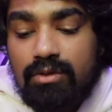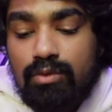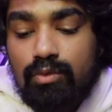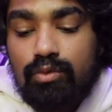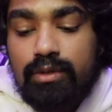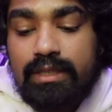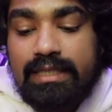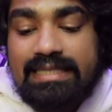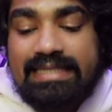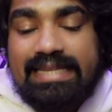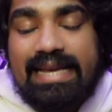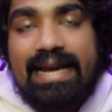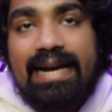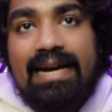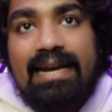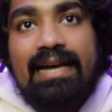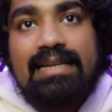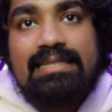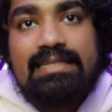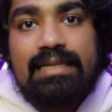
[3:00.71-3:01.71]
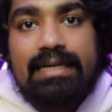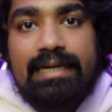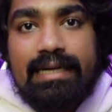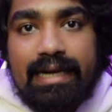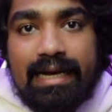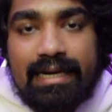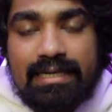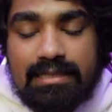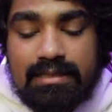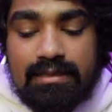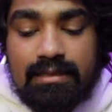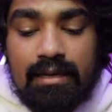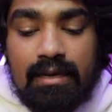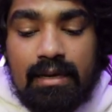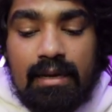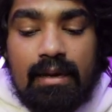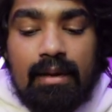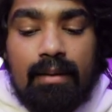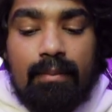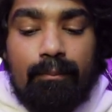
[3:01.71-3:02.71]
to the second last index,
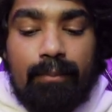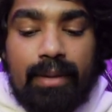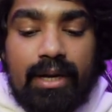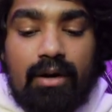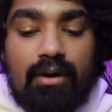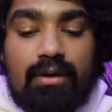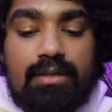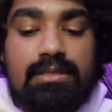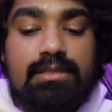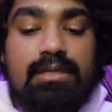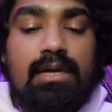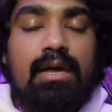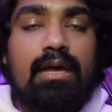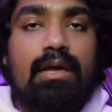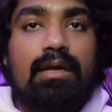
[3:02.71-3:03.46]
because